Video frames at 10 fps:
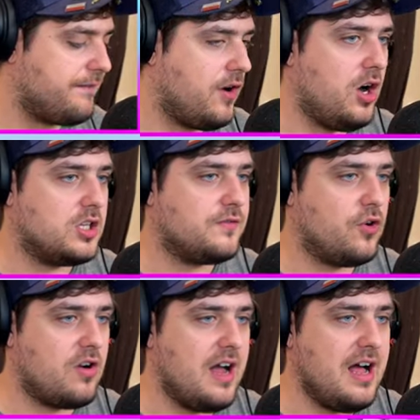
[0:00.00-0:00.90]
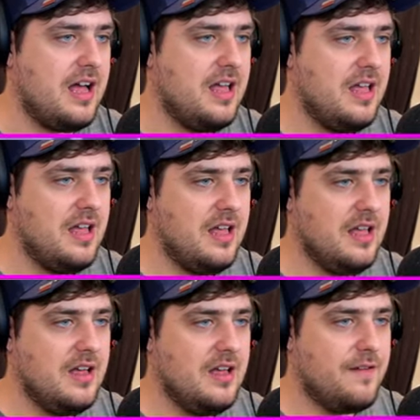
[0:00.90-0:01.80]
fast for, uh,
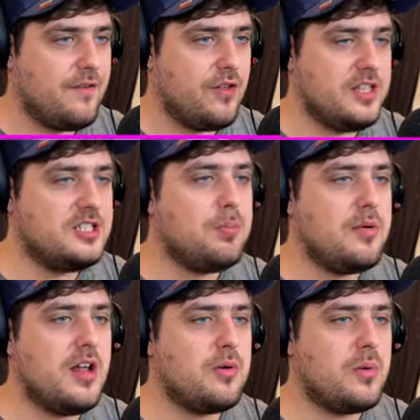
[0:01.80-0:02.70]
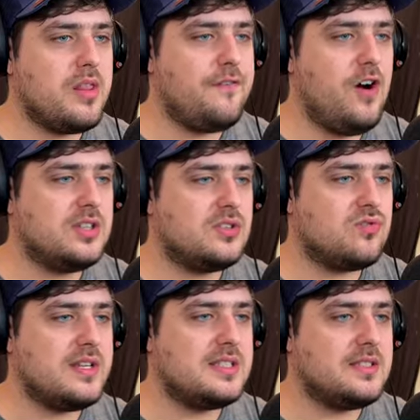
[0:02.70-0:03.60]
for... This is probably like one of the fastest
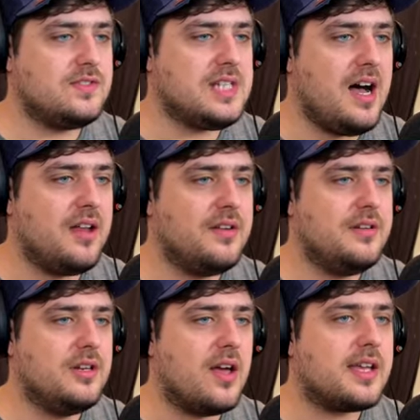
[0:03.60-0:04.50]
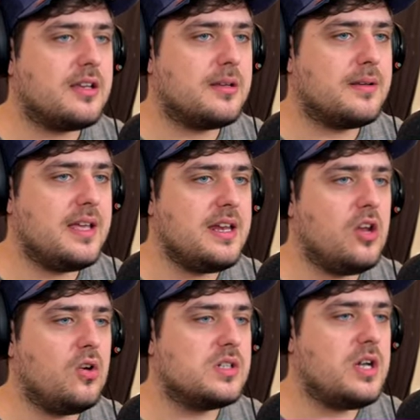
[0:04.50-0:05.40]
races I've done, like, in a
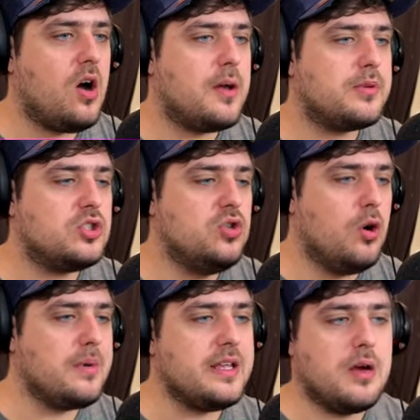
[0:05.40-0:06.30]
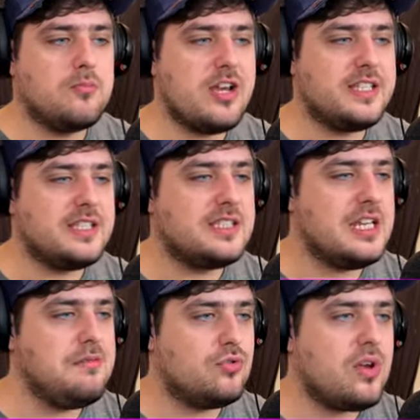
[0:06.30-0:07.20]
long time, because normally I'm racing
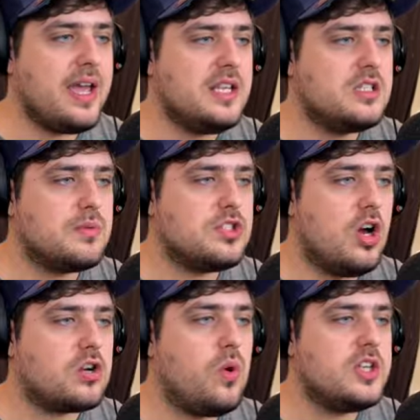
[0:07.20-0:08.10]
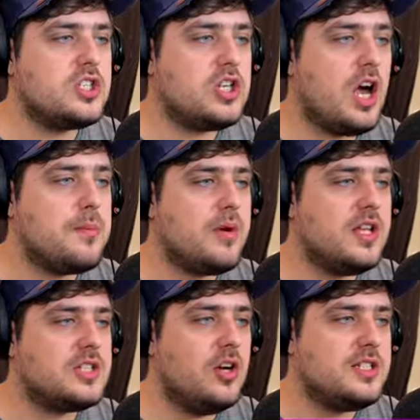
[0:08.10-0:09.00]
steam trains, which are quite slow, but
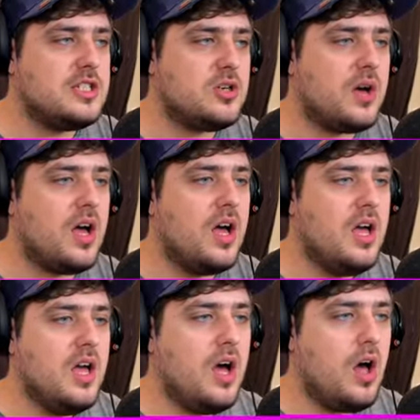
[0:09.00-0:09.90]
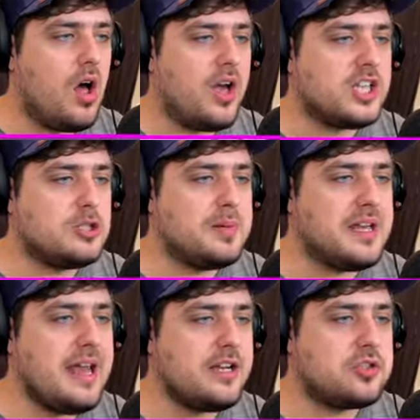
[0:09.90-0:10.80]
it's nice to do a, a high-speed
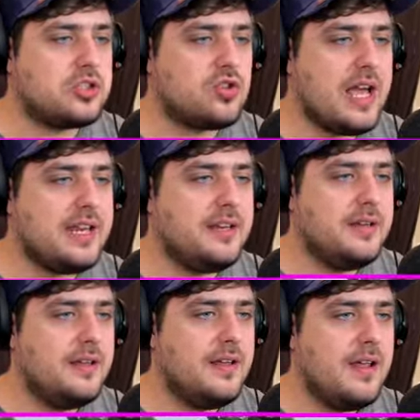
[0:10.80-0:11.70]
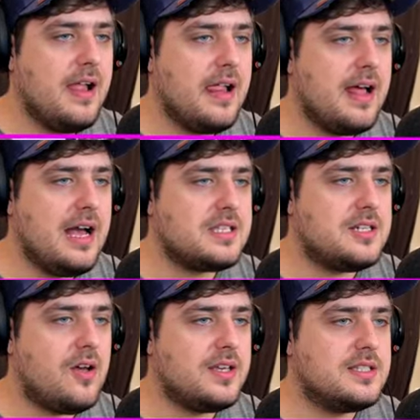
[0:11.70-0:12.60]
electric train. That's
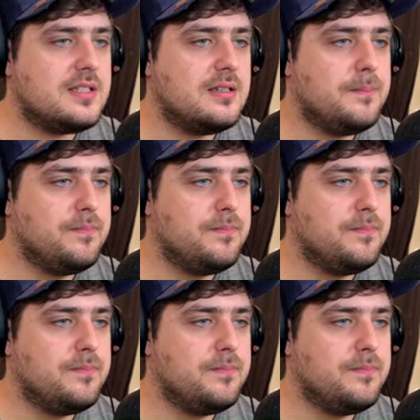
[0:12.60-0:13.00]
nice.